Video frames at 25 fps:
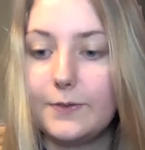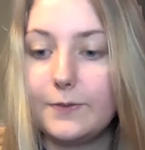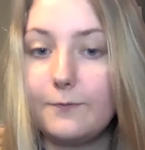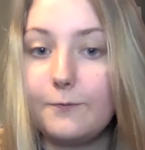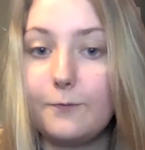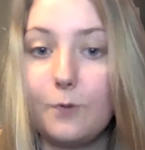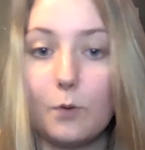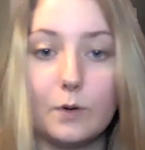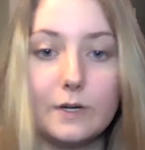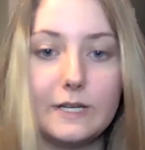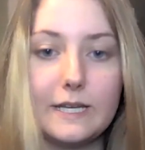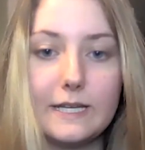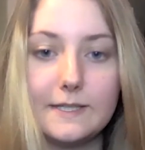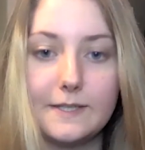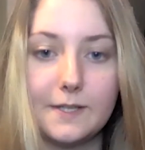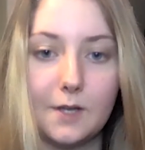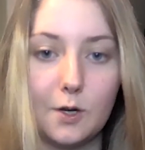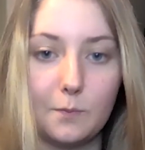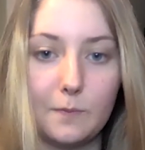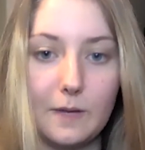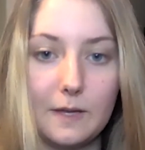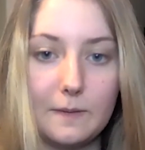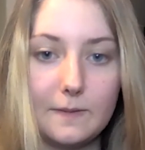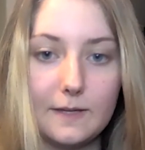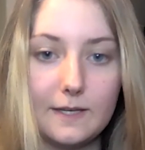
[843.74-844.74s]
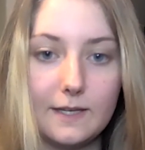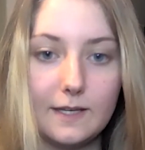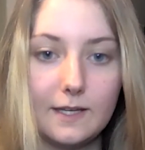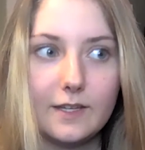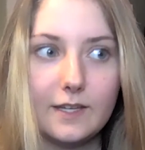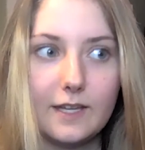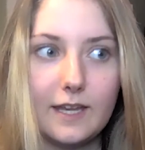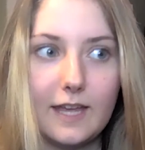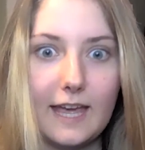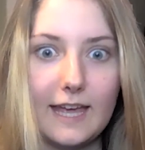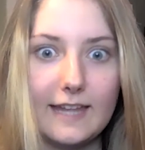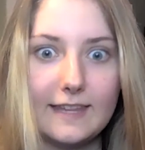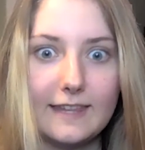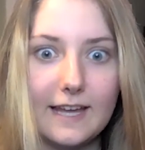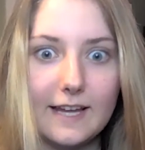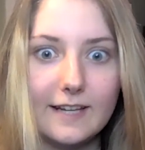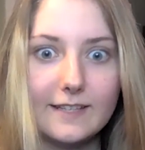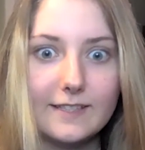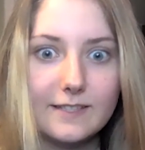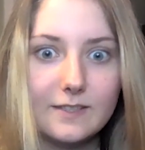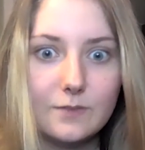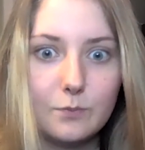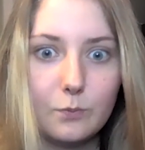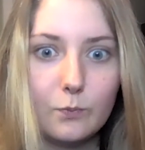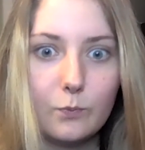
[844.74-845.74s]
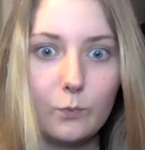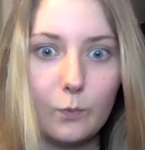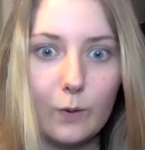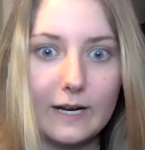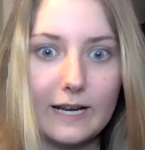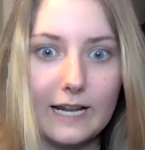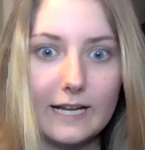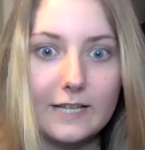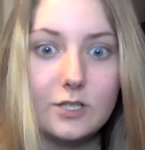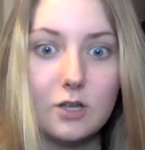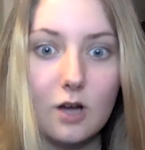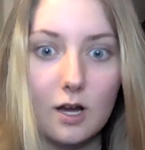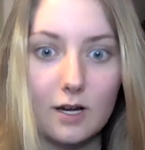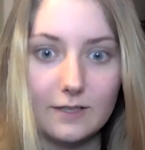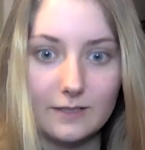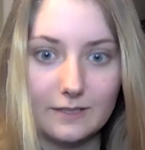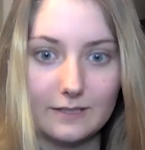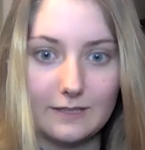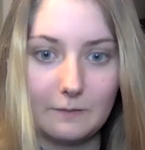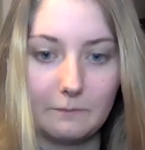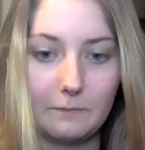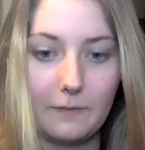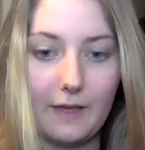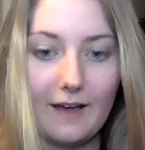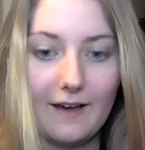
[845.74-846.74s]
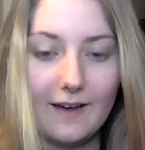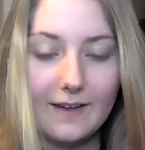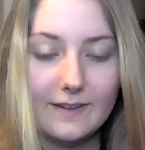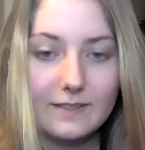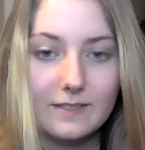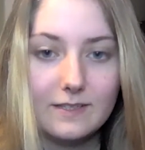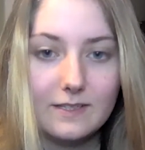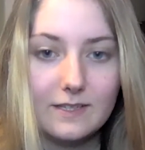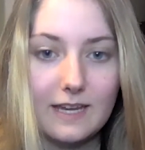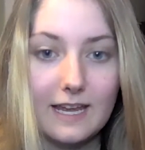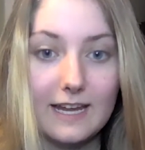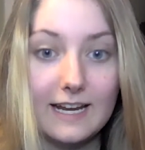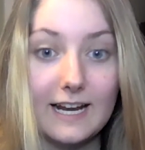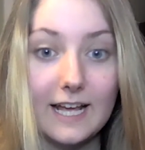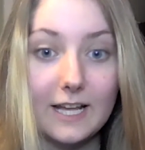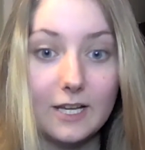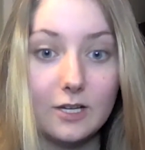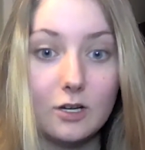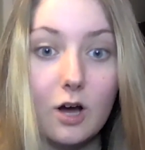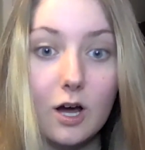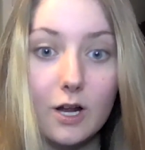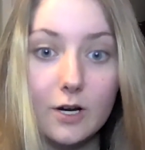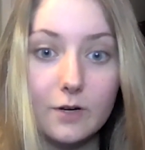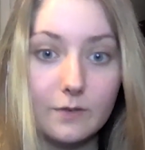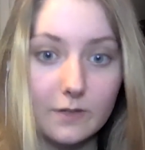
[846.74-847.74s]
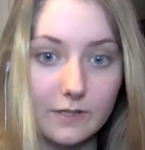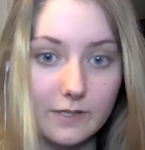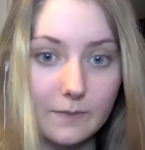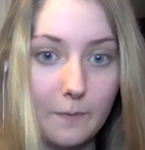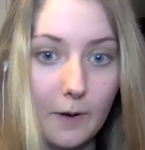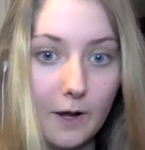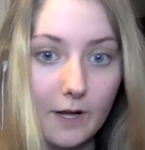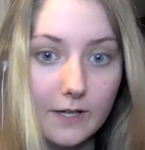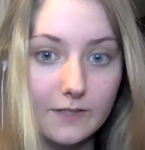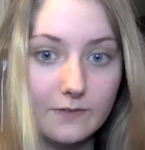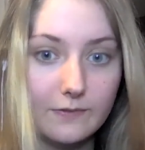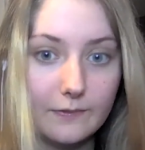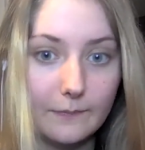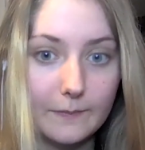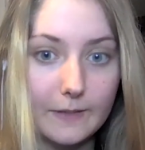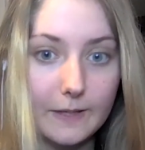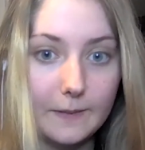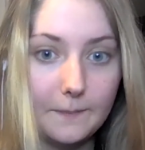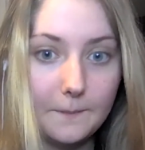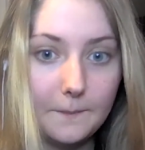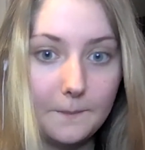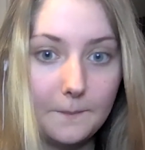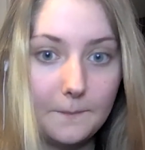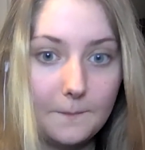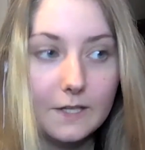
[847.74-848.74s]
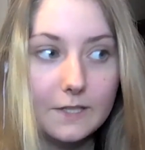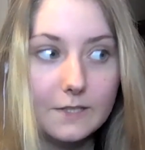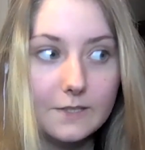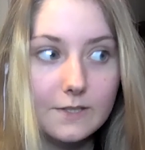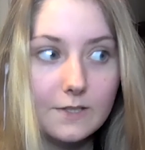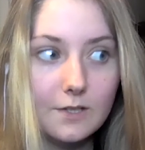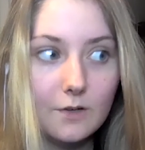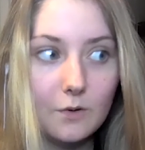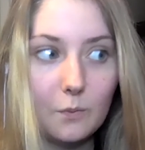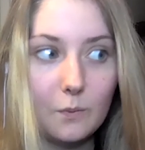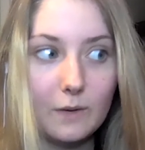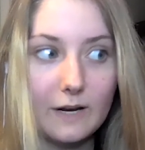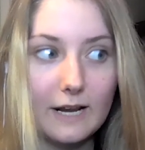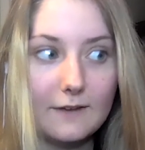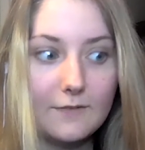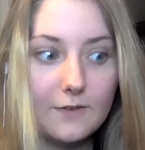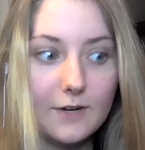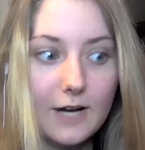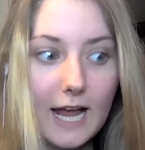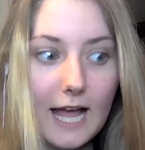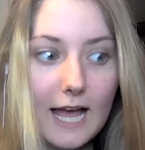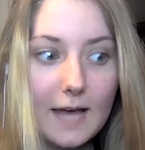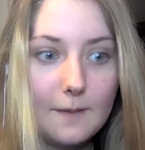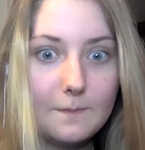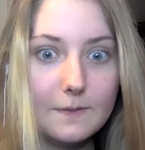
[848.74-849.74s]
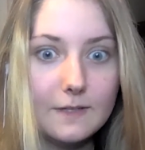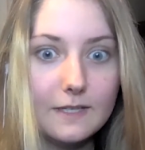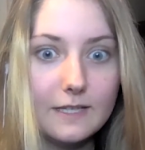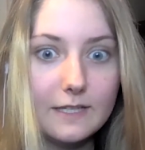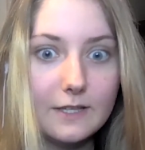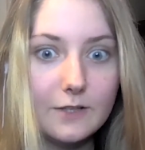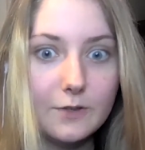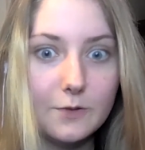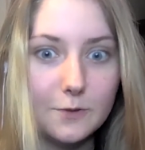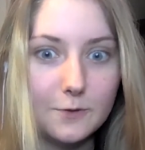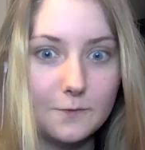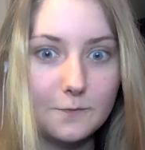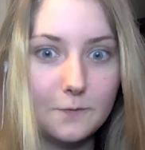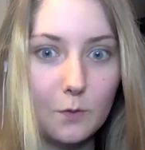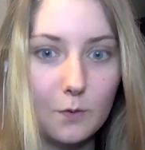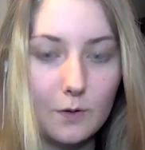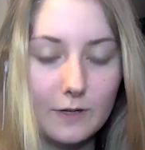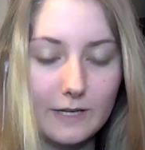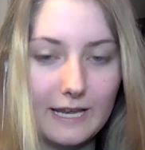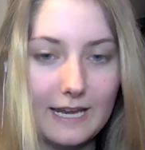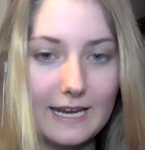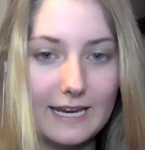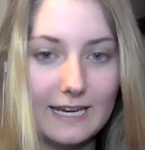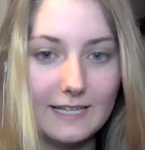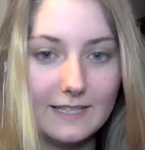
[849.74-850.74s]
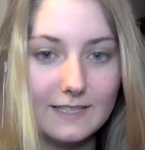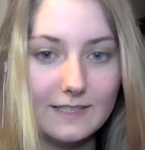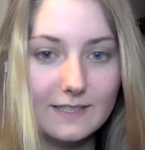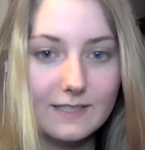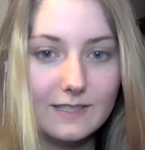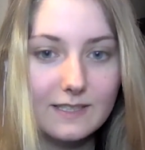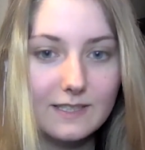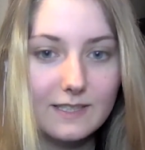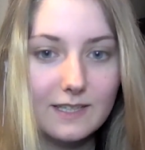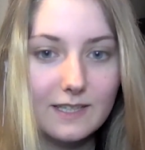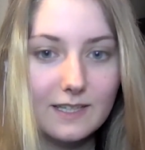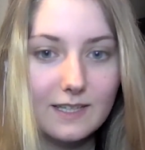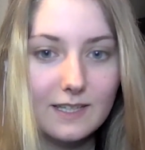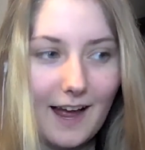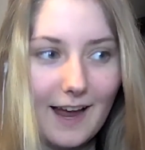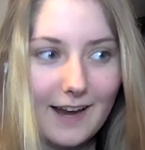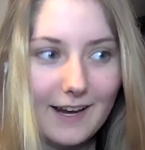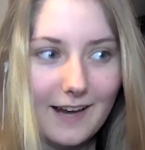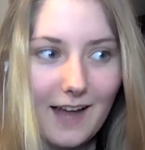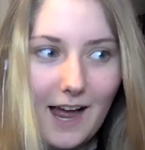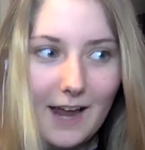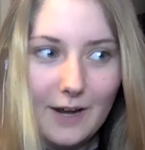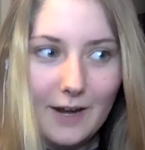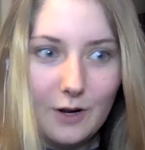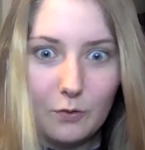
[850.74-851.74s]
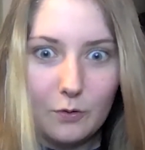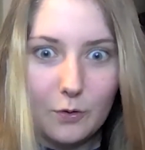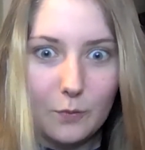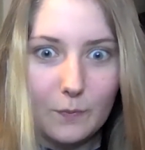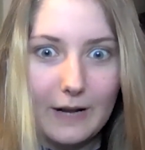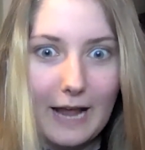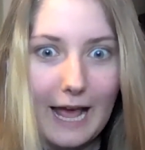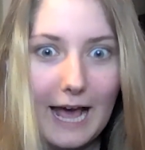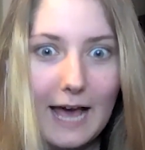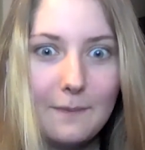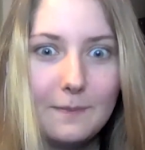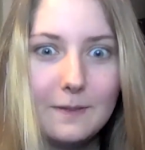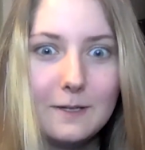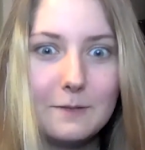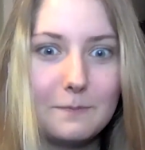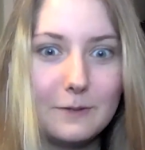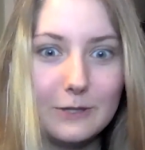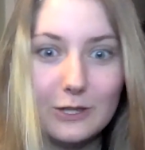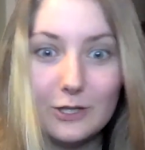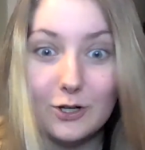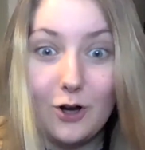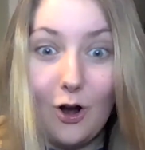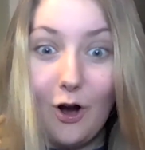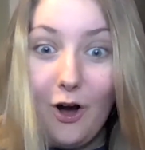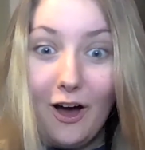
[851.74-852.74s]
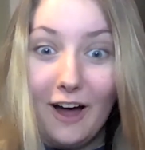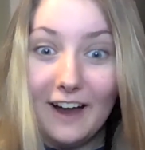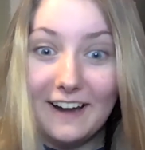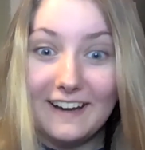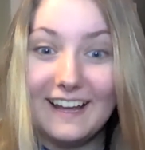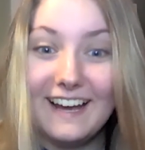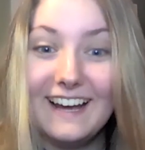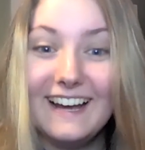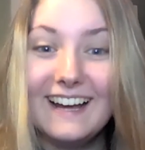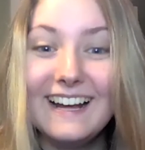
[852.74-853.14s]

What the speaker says: 4 days ago maybe. And that's when I talked to them last, and I got a response from them. So whatever happened in those 4 days, I don't know what happened, but they're gone.